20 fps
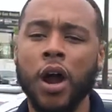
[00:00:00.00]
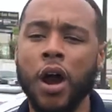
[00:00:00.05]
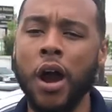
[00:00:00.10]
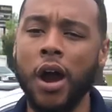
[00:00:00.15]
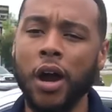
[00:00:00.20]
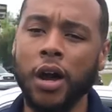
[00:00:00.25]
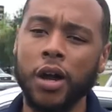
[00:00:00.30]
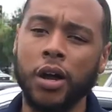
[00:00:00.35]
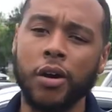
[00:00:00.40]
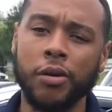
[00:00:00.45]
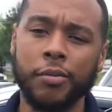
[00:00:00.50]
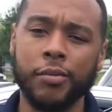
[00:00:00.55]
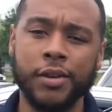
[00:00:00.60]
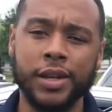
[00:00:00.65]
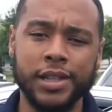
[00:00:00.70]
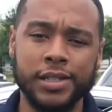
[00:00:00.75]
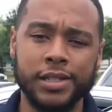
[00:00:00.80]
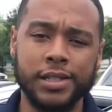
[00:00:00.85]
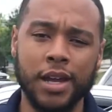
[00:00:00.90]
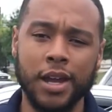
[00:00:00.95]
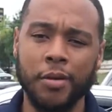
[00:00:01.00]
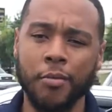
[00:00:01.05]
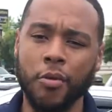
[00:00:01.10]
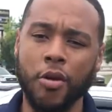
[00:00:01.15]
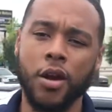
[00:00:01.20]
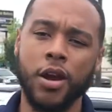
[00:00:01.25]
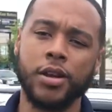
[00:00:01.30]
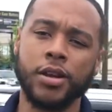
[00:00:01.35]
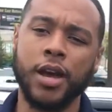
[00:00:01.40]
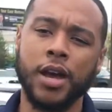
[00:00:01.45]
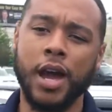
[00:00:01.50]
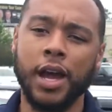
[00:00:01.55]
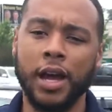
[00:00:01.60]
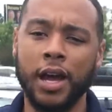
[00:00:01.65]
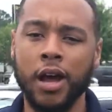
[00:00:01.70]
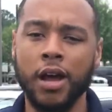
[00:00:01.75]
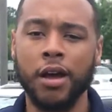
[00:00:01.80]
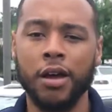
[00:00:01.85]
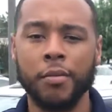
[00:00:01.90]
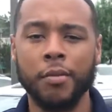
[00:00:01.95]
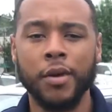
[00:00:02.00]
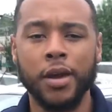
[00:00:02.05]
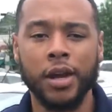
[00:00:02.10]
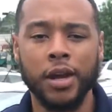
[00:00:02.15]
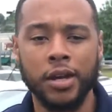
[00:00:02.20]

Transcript: rcoleman@tameron.com.